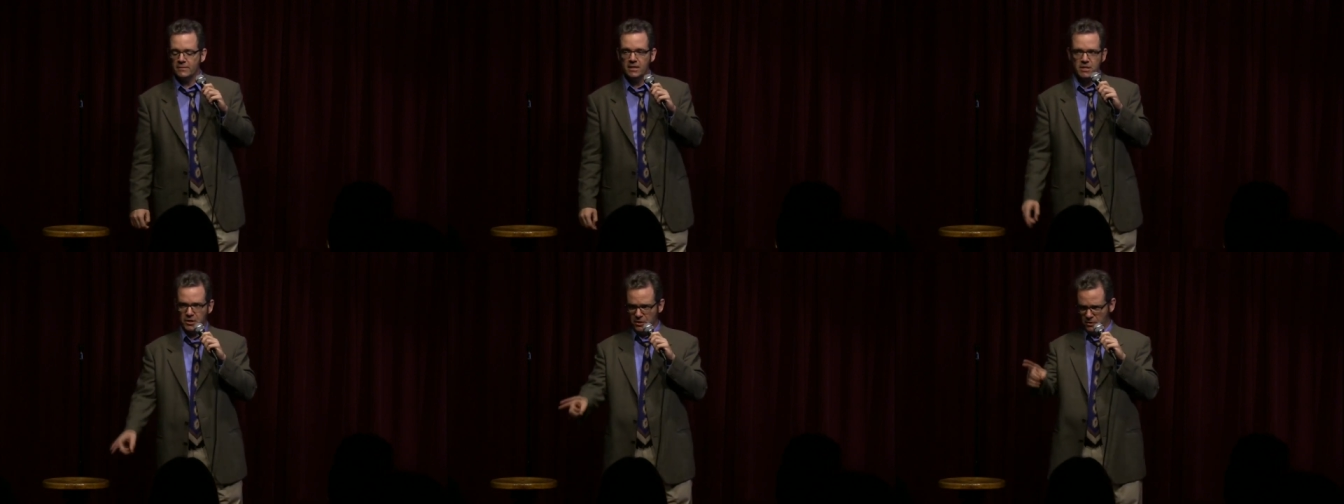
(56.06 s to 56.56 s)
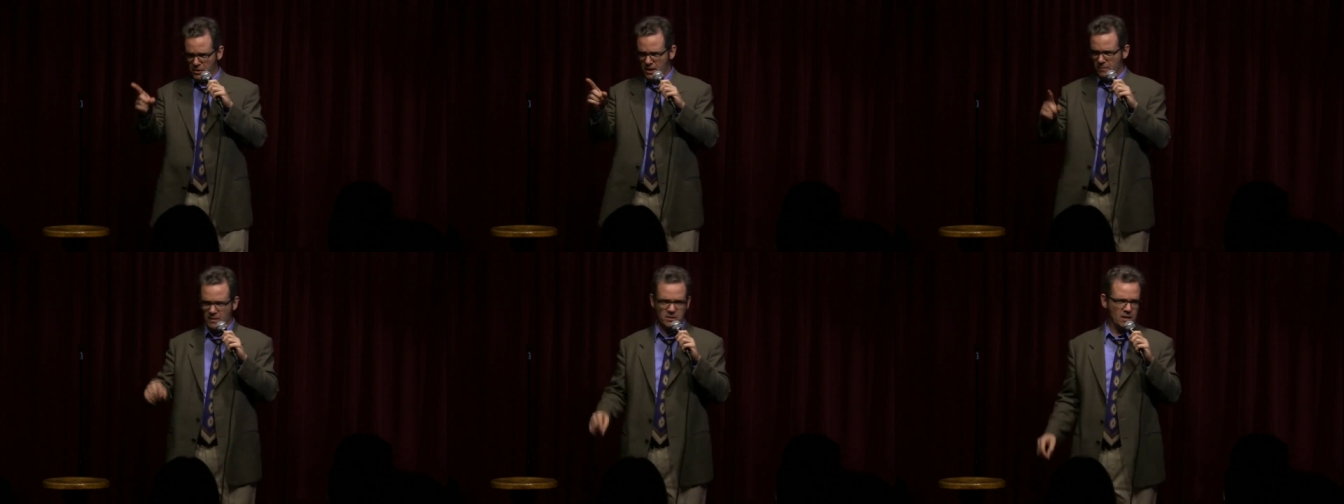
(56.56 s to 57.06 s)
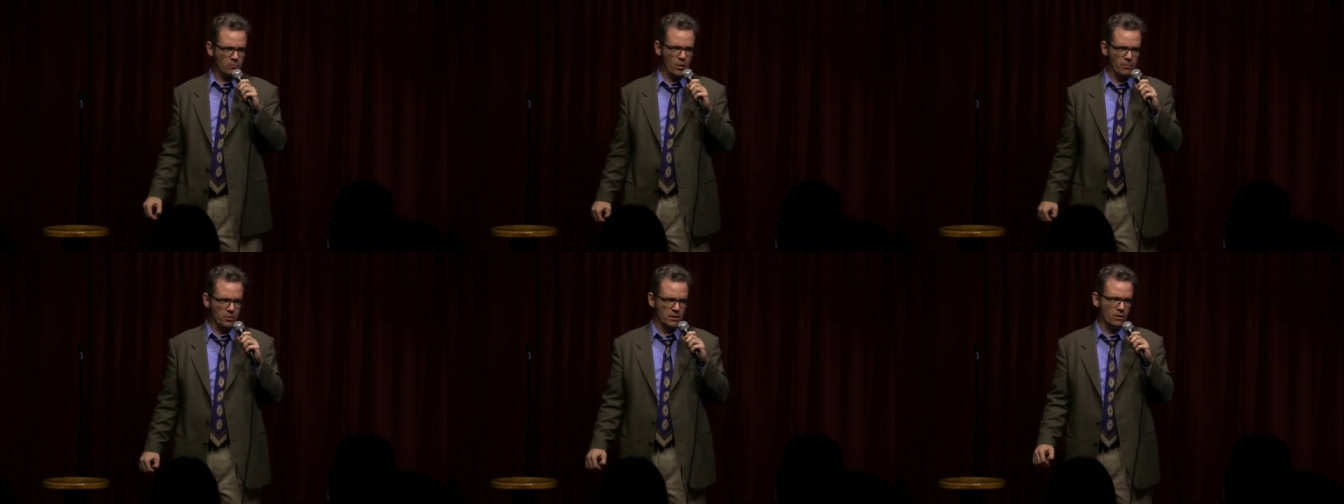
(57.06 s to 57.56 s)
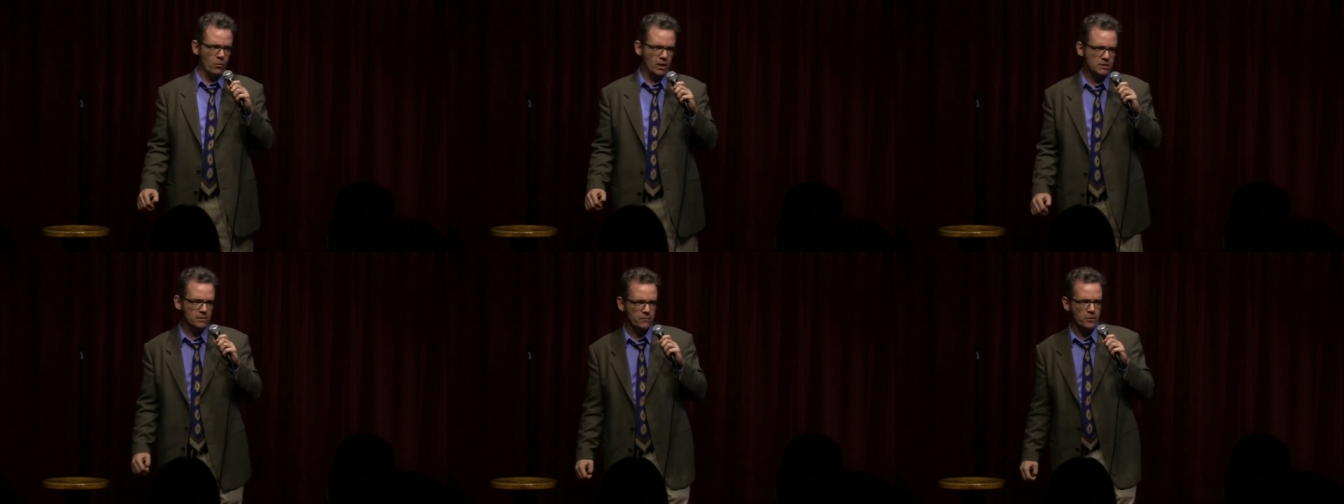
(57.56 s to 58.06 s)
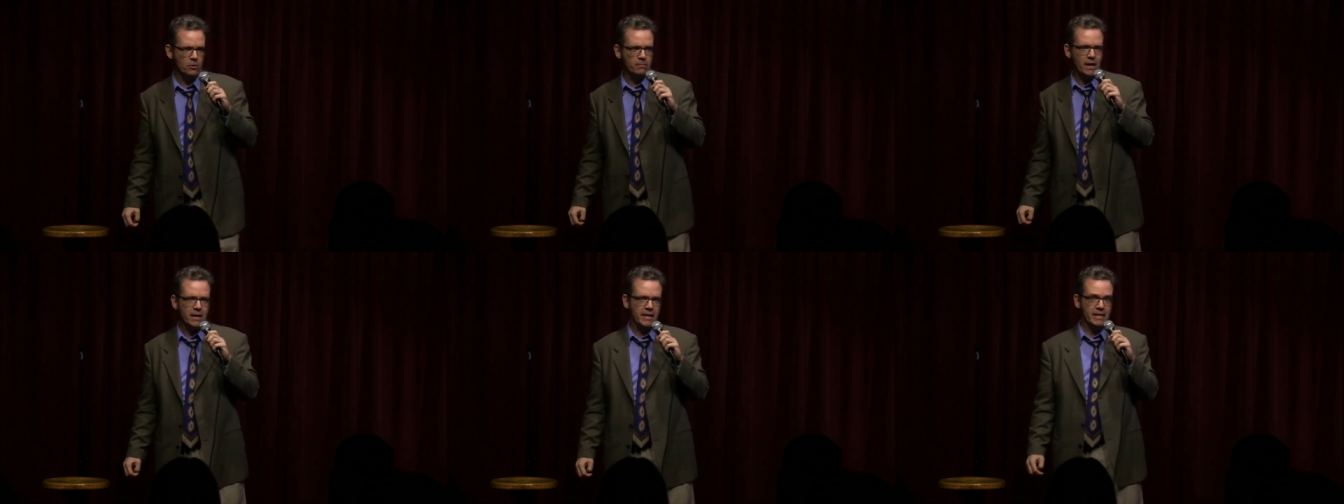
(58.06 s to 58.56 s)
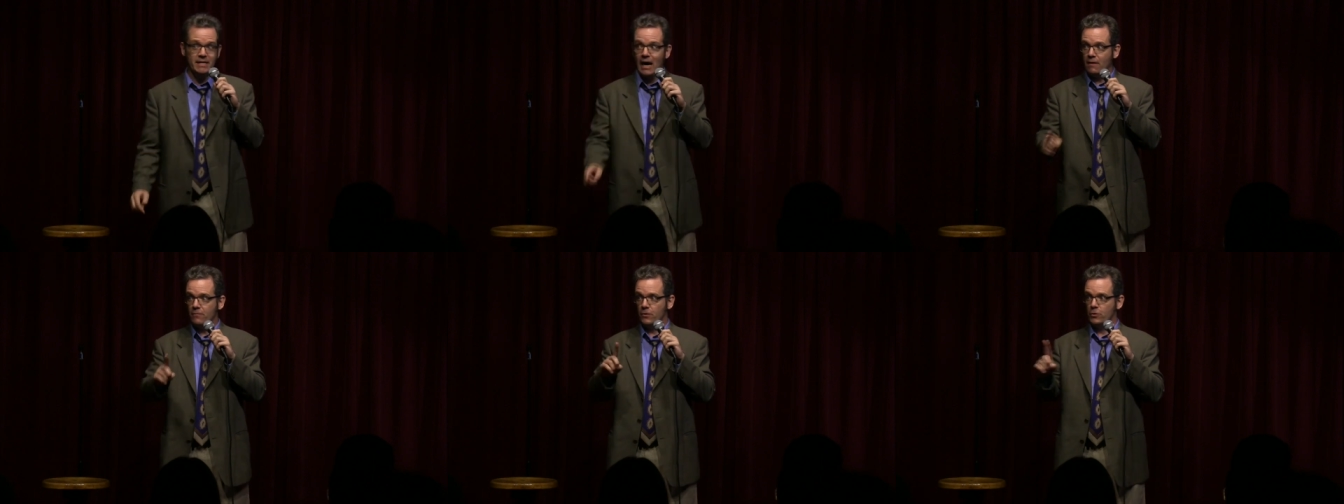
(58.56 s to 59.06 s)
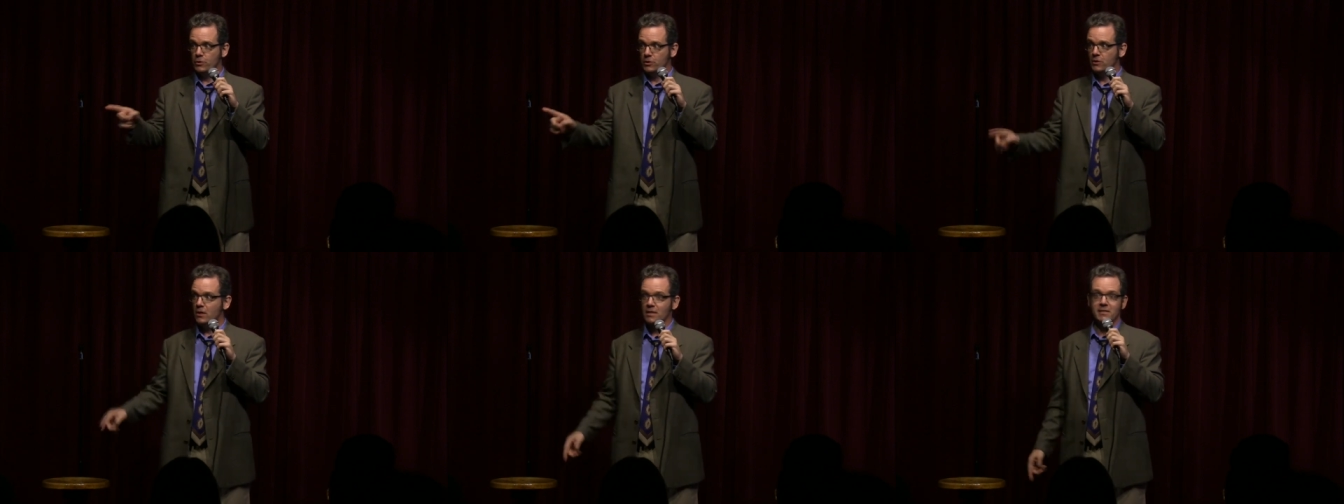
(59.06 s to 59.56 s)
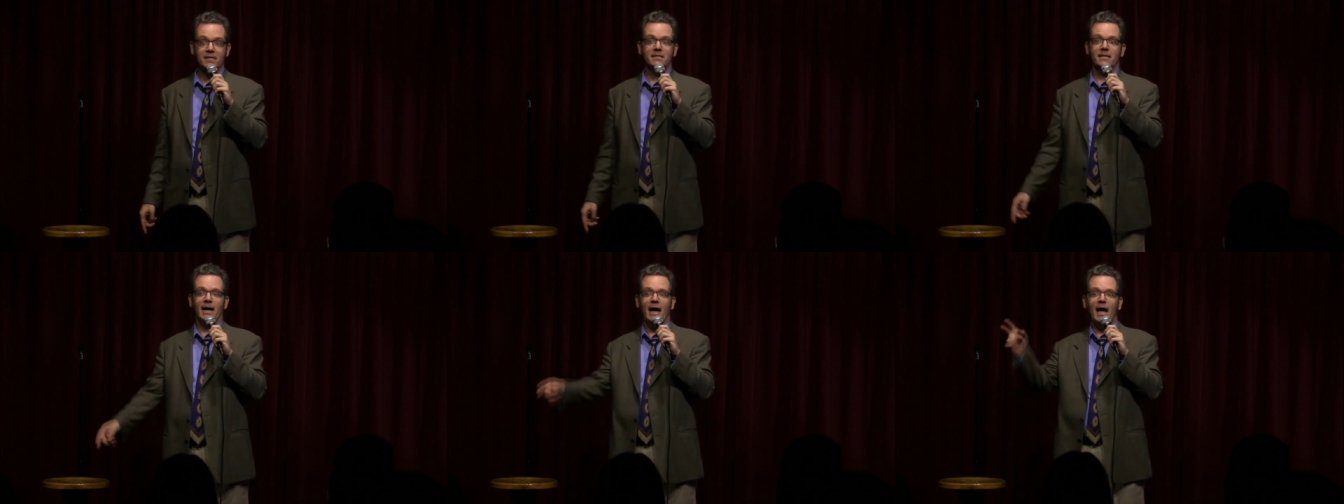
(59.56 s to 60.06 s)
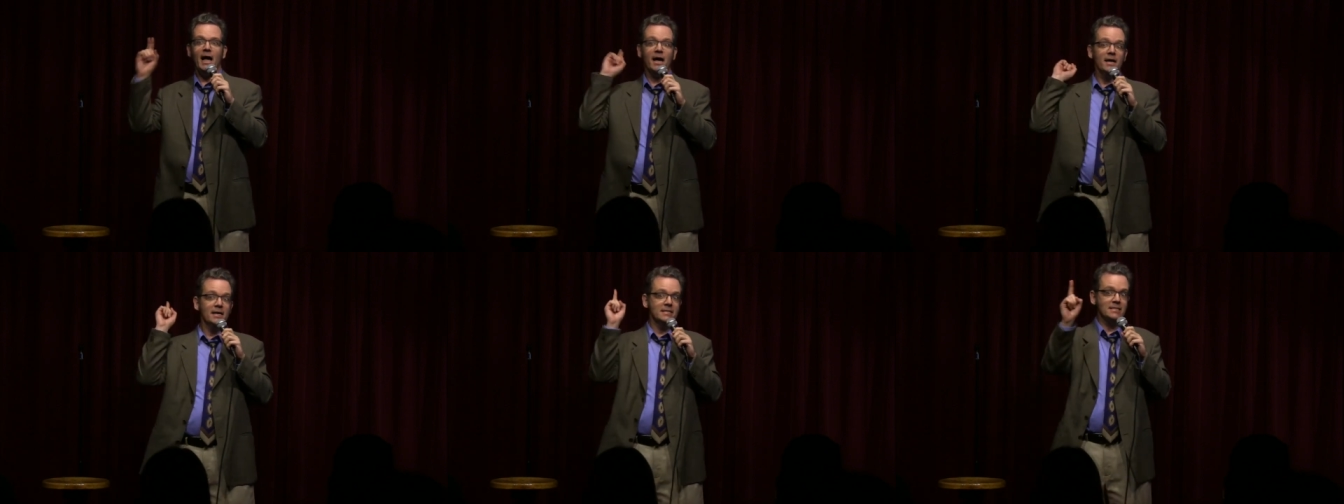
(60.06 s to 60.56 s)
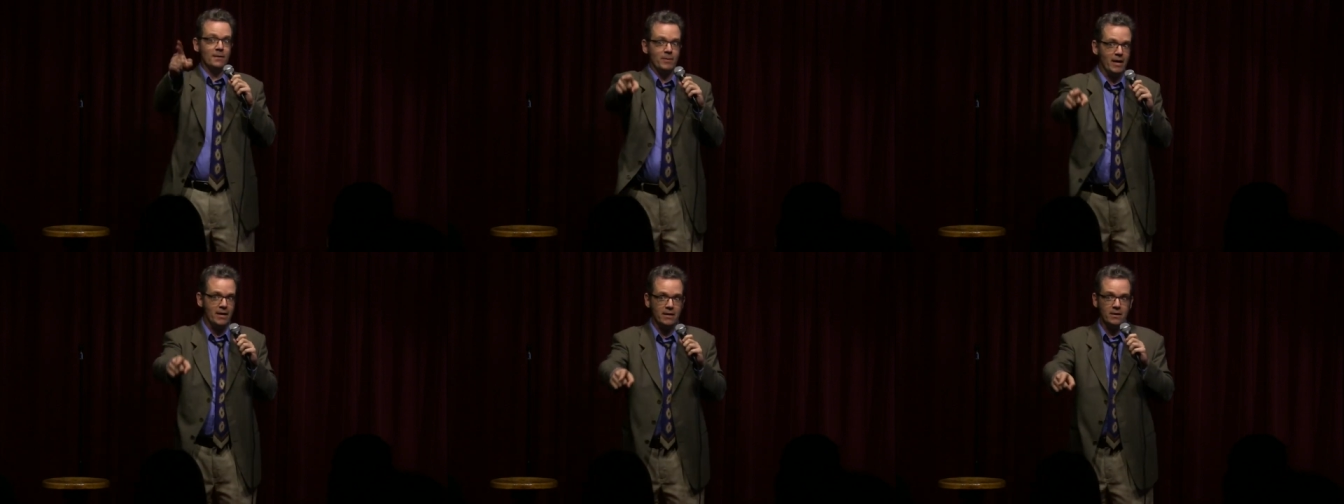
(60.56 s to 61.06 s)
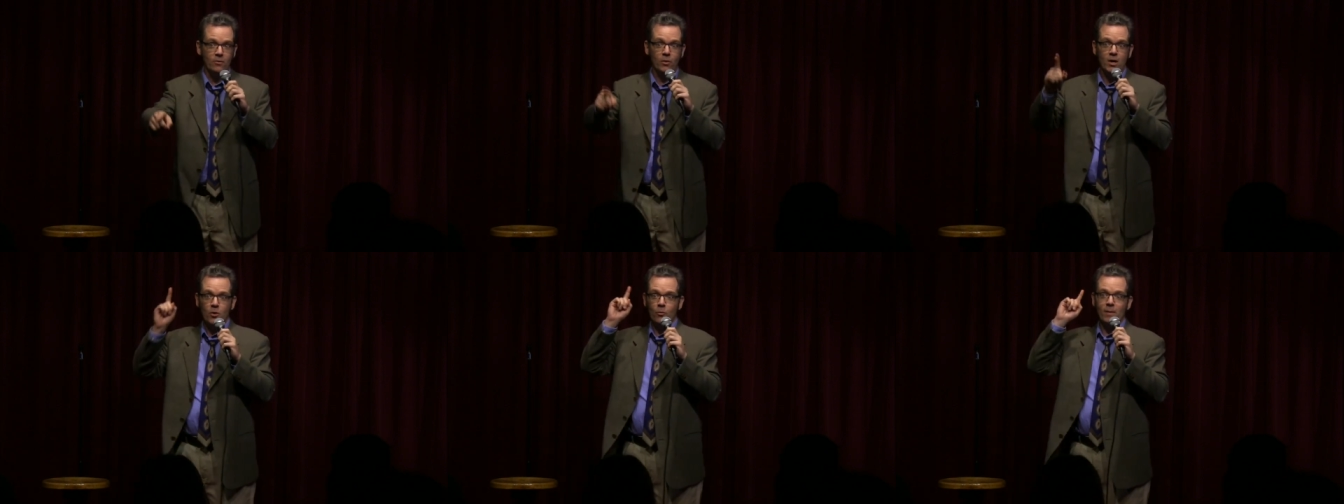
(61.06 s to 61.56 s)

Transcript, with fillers: He said, you know, you keep this up, women are going to want you for your body and not for your good looks. I said, aha, step ahead of you.